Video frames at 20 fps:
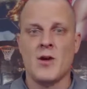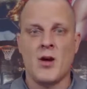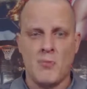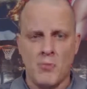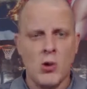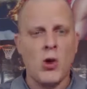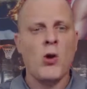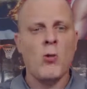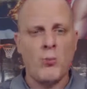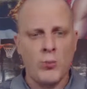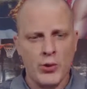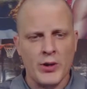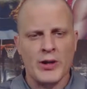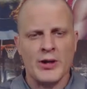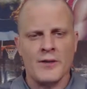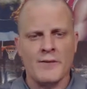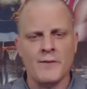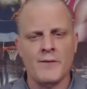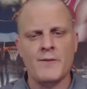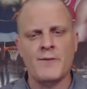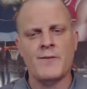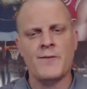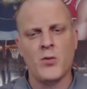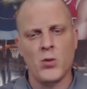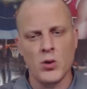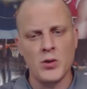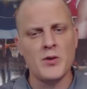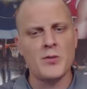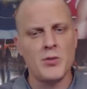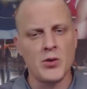appropriate
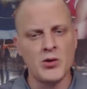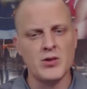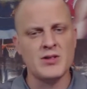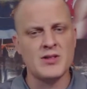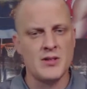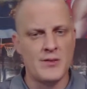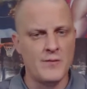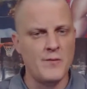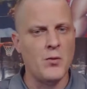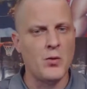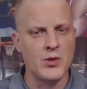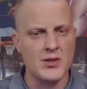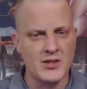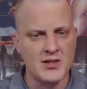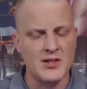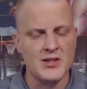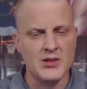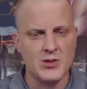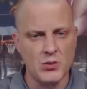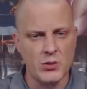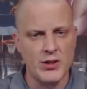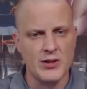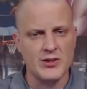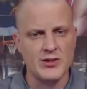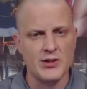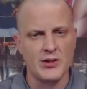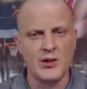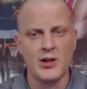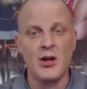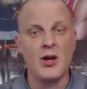for the person and for the
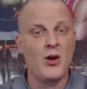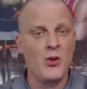situation.